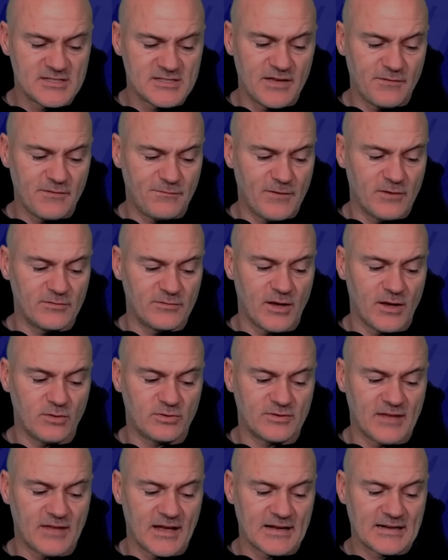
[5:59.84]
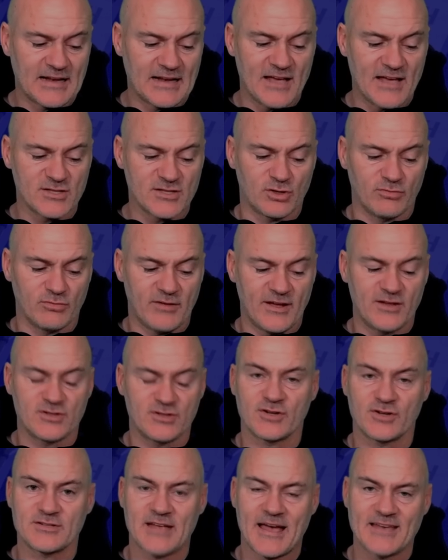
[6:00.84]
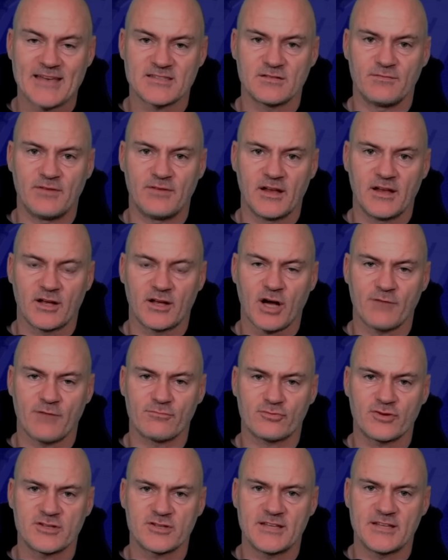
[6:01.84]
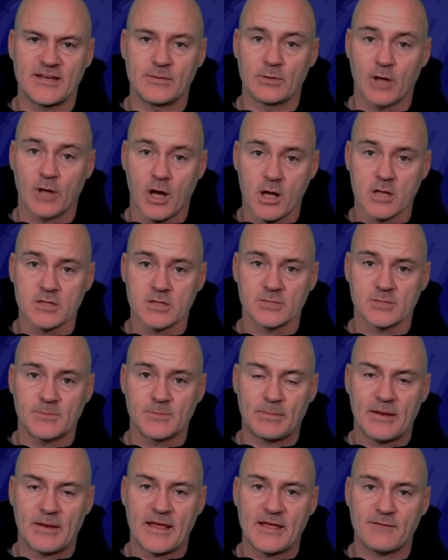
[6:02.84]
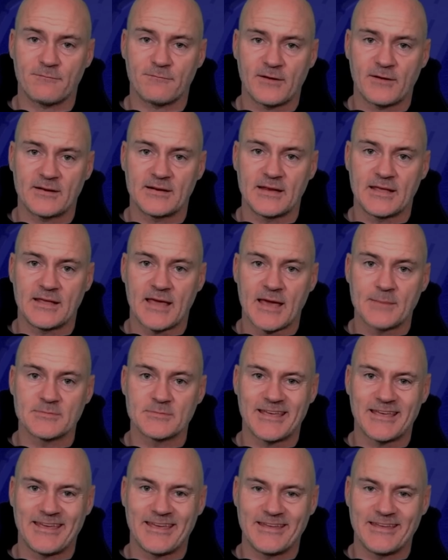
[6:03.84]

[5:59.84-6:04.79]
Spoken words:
found out that Glasgow Rangers, Aston Villa and Coventry City will also be playing friendly games in